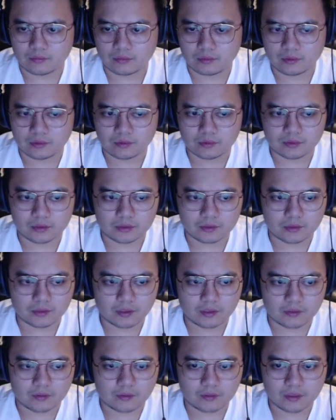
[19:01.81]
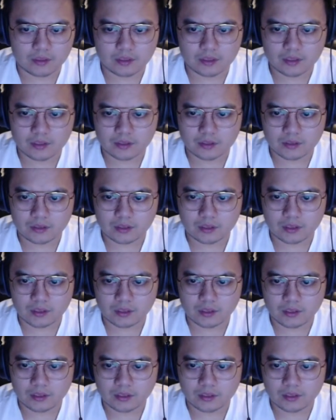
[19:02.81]
Root is gonna run it,
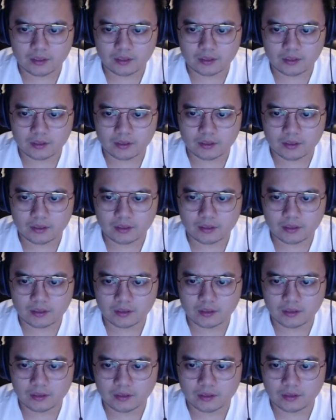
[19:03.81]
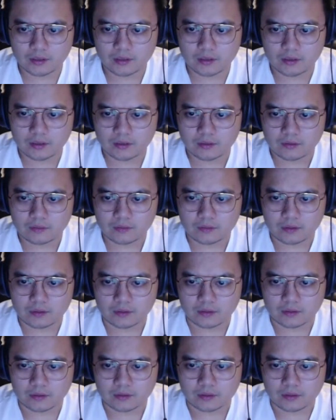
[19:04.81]
and you
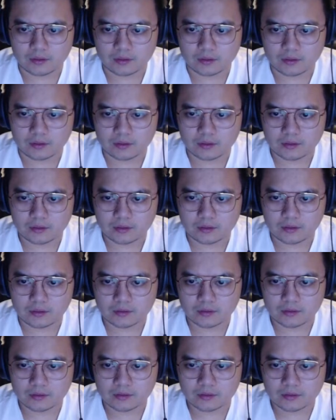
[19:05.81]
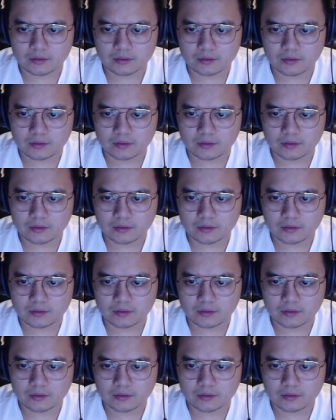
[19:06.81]
can delete this.